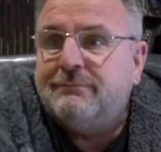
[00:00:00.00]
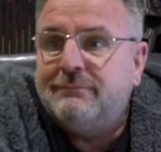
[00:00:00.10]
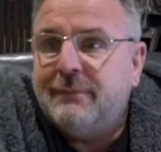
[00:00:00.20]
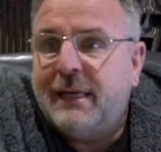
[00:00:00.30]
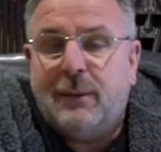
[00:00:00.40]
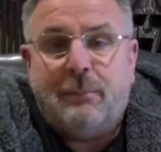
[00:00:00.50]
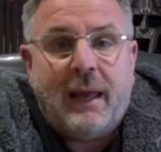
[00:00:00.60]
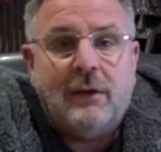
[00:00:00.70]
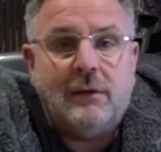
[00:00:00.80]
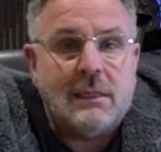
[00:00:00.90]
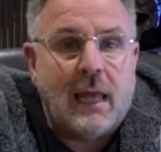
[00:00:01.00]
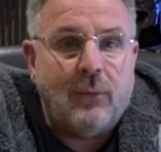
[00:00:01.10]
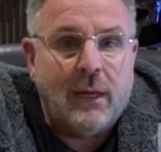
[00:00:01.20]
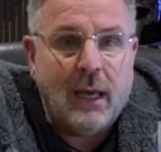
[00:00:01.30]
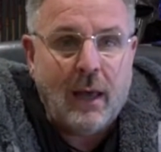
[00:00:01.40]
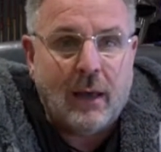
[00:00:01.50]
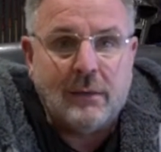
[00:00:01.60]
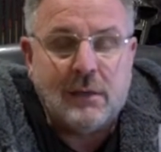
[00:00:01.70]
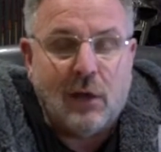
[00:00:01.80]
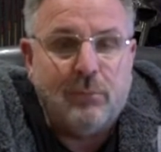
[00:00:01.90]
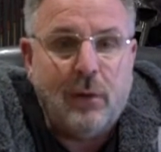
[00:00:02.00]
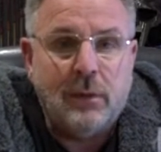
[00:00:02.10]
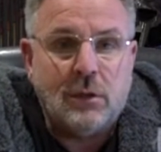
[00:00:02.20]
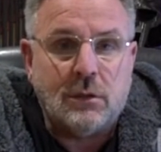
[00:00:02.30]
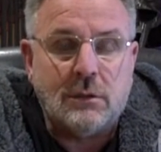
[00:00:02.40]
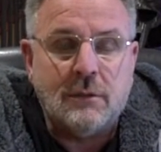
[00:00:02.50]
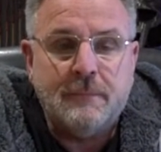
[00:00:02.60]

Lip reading: independents like we are, self-publishers,